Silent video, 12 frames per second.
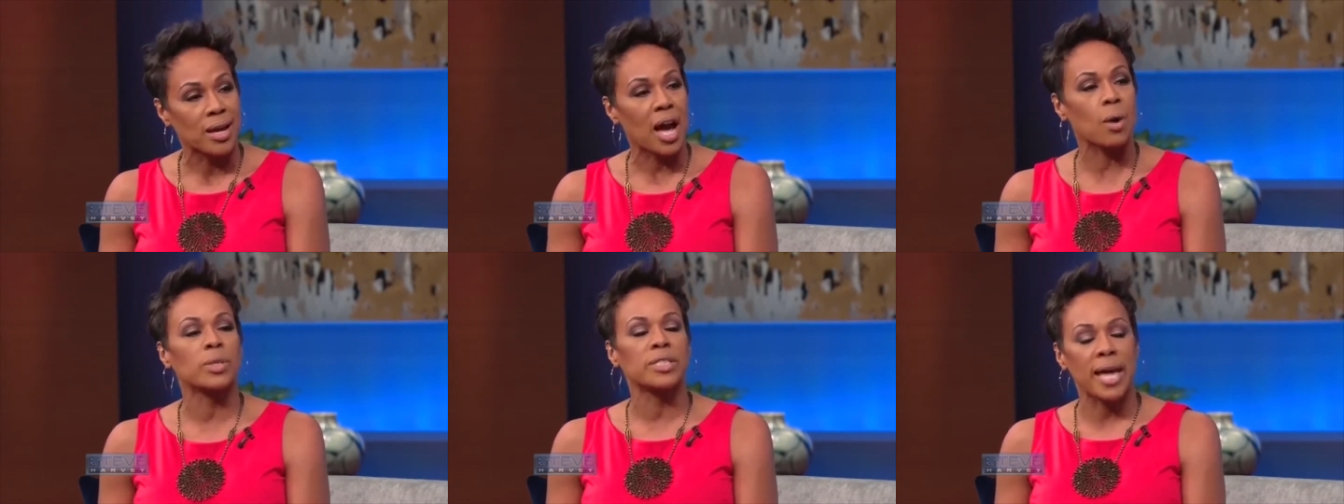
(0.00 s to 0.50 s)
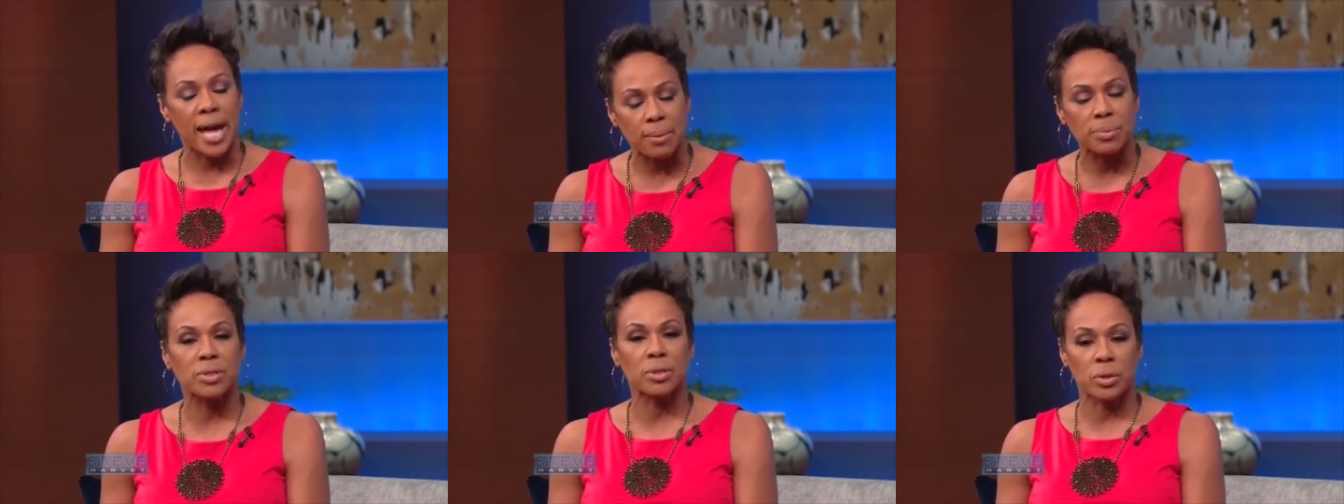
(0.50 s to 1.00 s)
I was
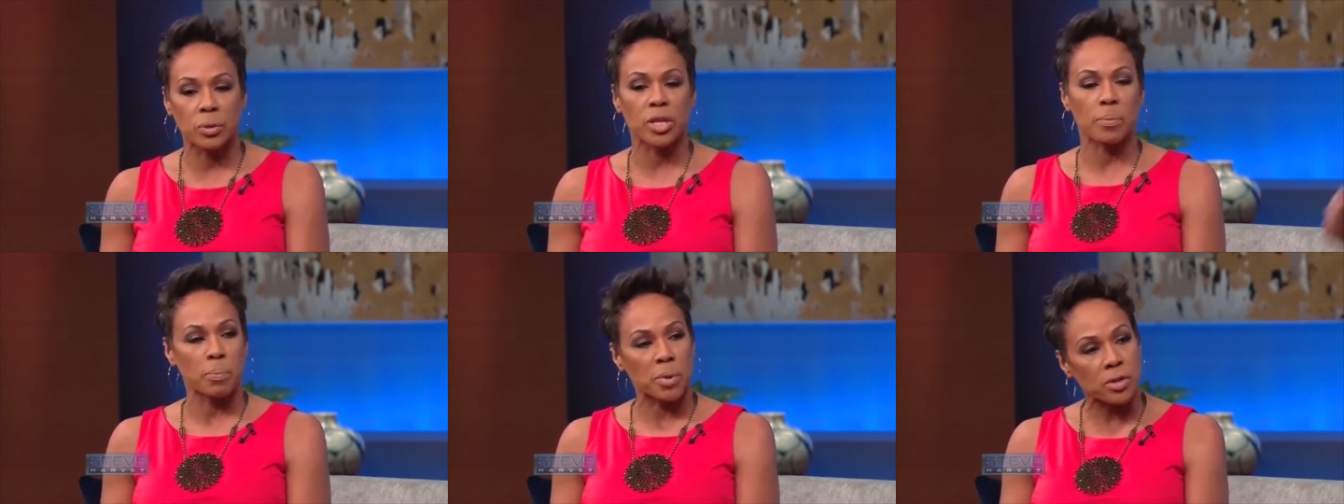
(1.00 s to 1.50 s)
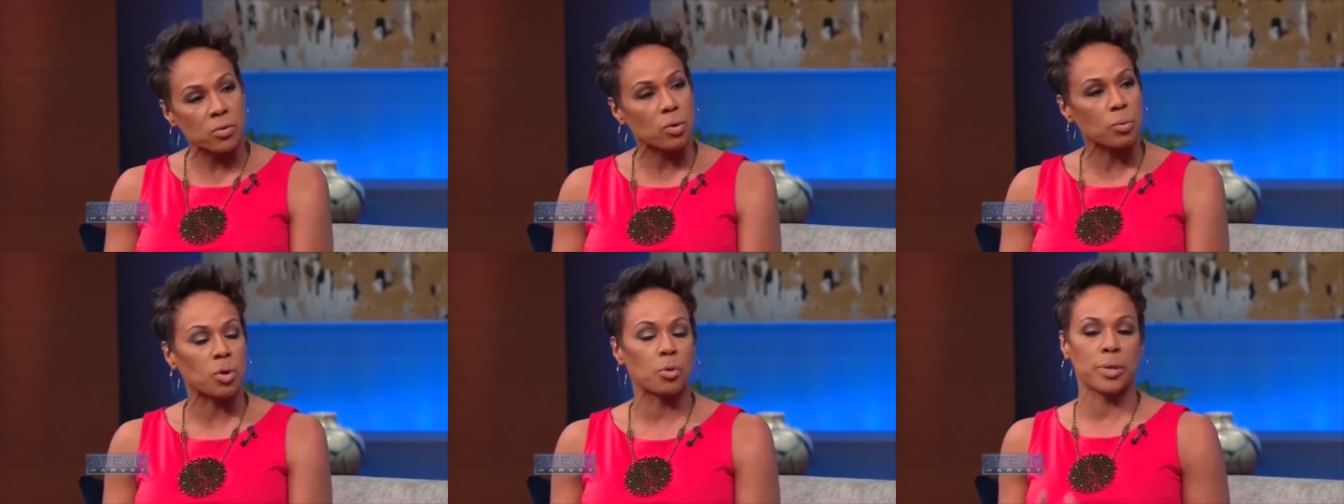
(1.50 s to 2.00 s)
absolutely
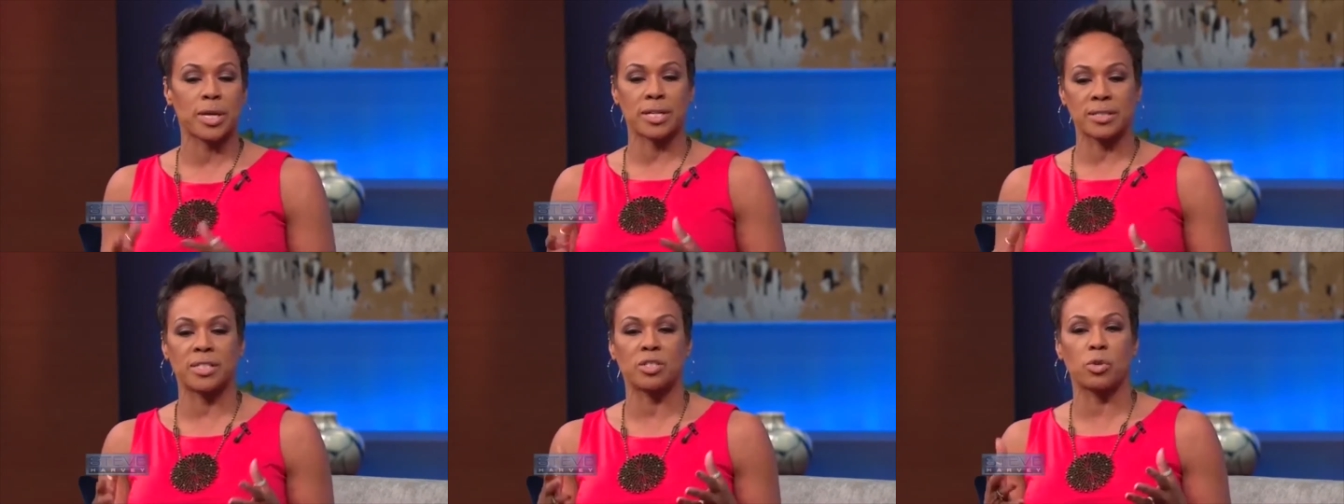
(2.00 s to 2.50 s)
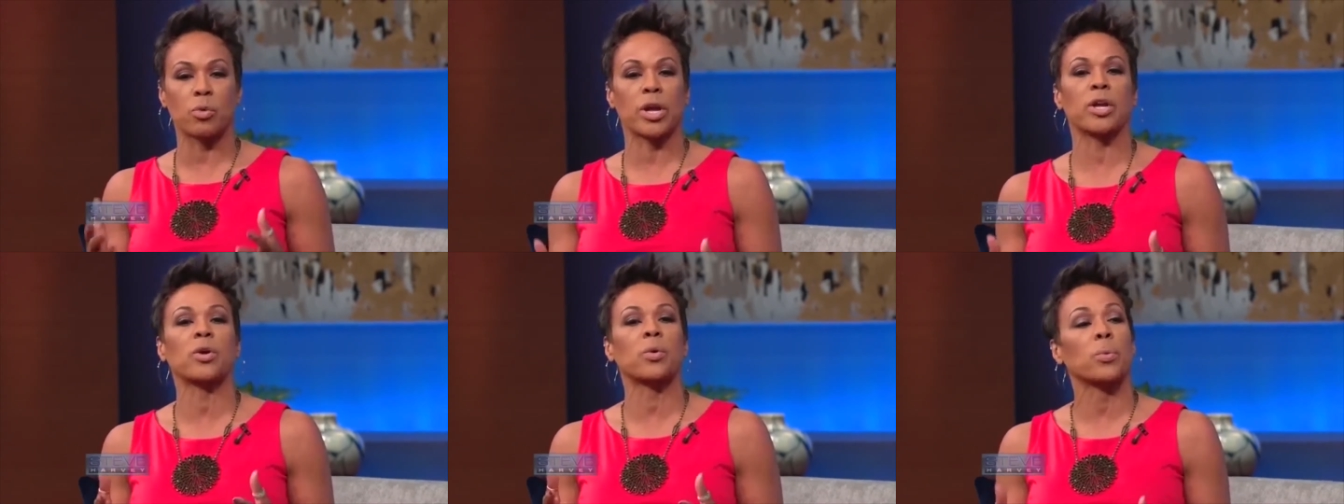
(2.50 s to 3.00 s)
miserable because this
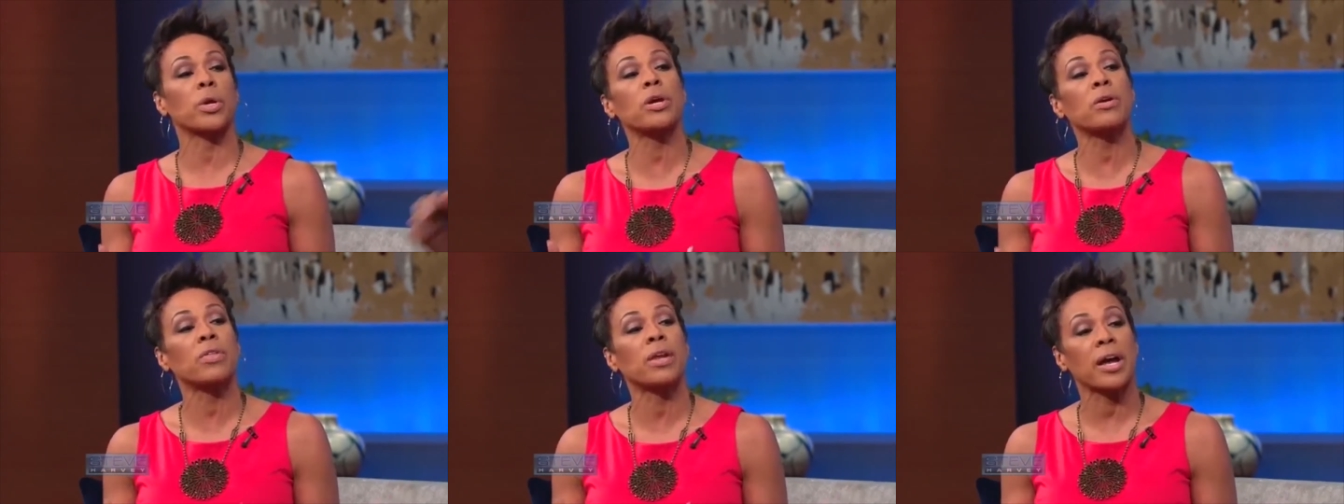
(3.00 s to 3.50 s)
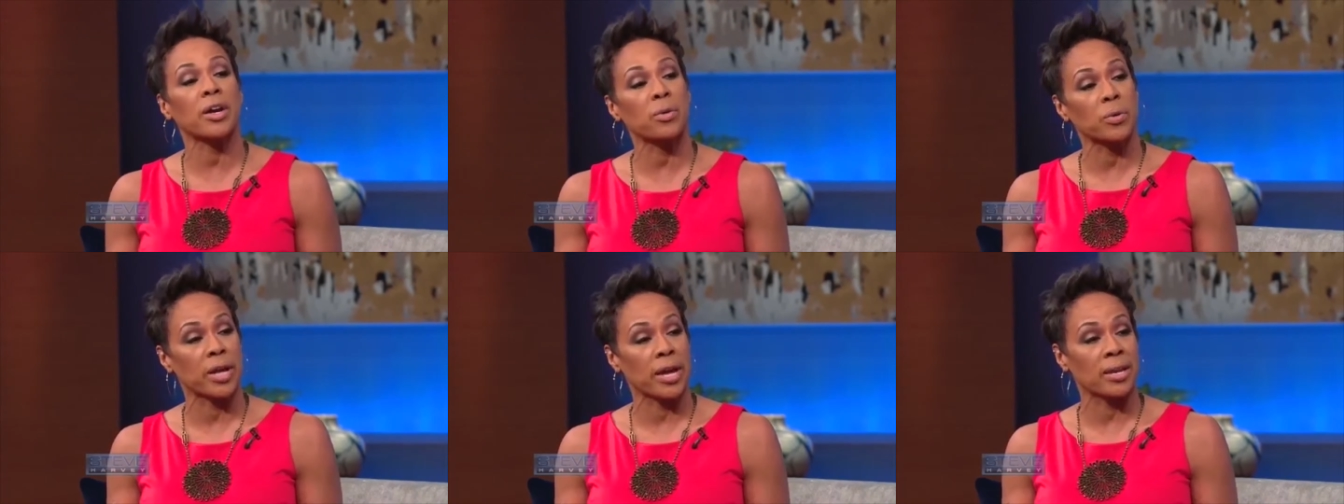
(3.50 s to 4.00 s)
great career that I
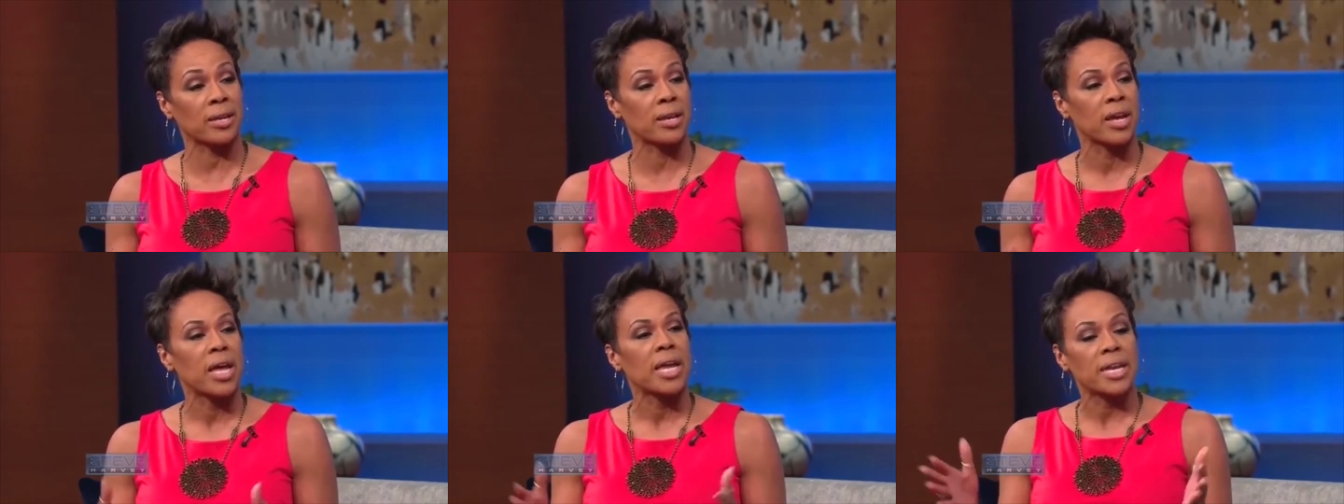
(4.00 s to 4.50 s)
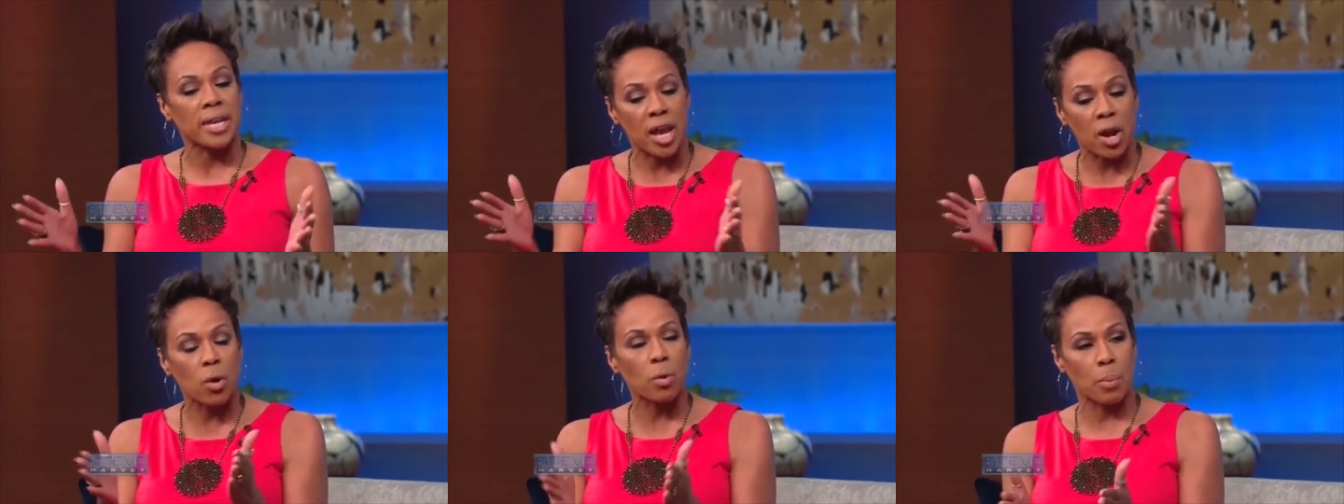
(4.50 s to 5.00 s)
created
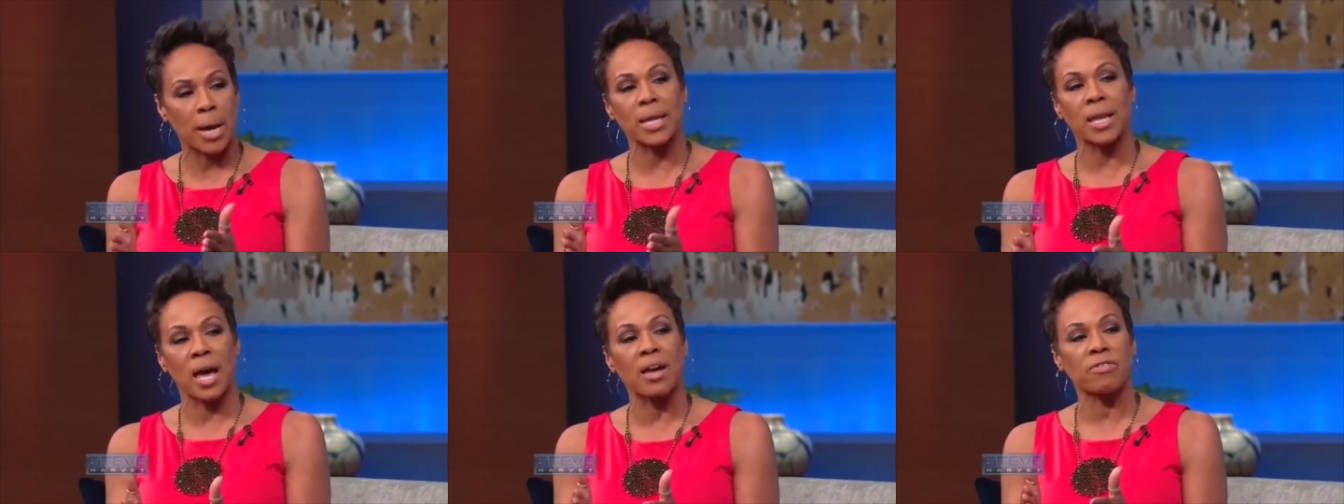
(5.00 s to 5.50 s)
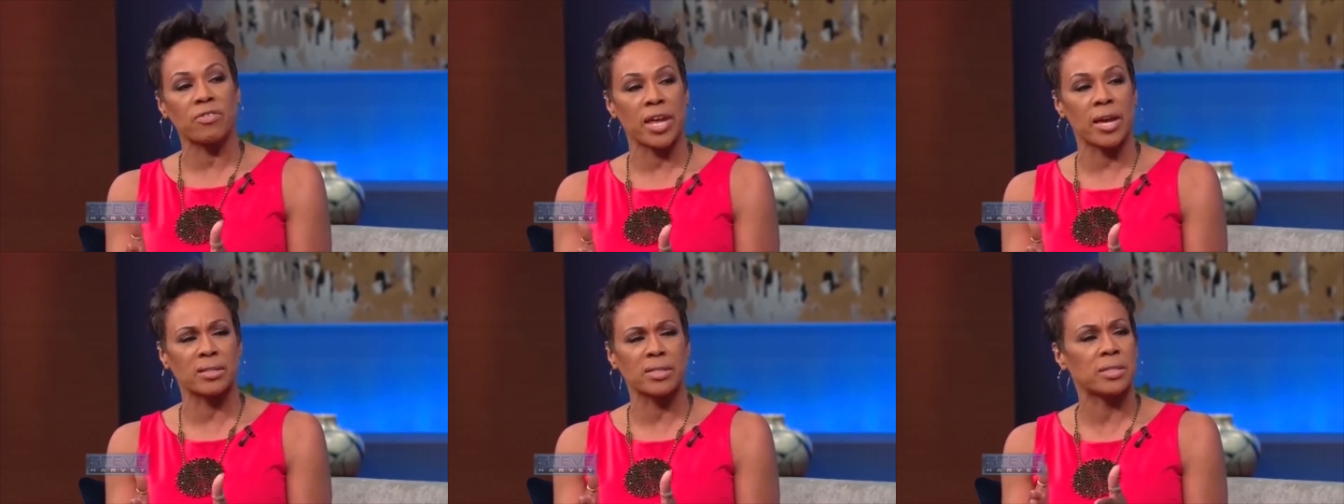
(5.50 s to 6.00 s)
narrowed my life
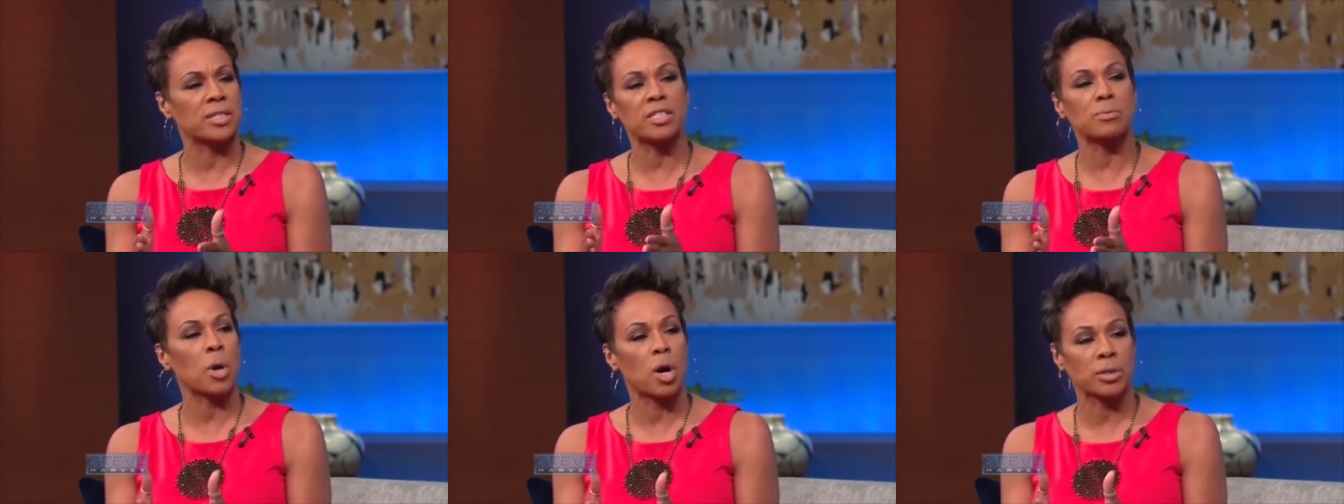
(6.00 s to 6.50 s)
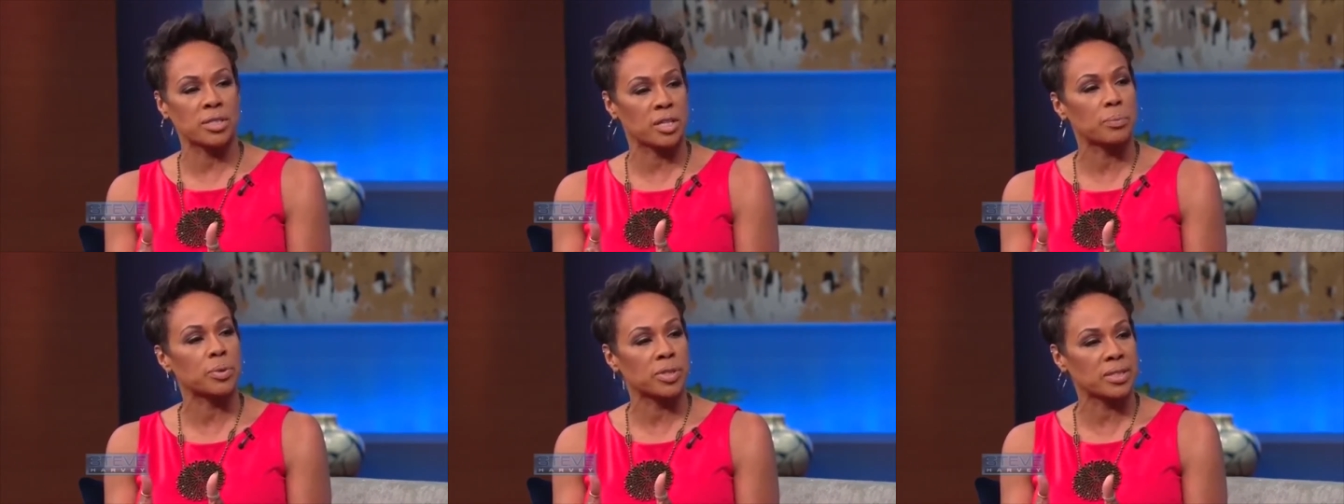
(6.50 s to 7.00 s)
down to this small
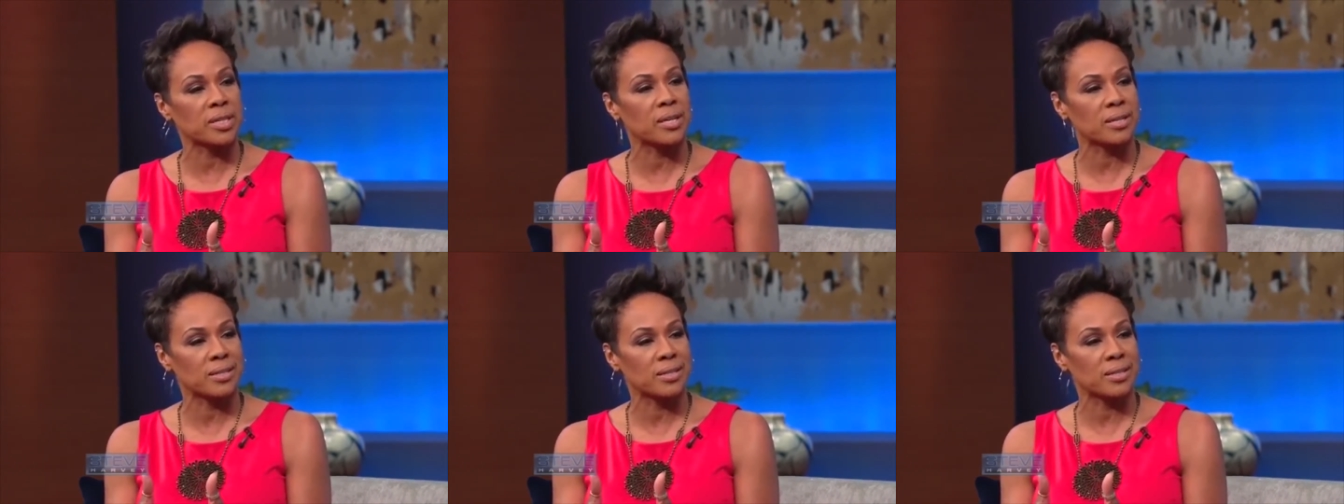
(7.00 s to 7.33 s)
10%.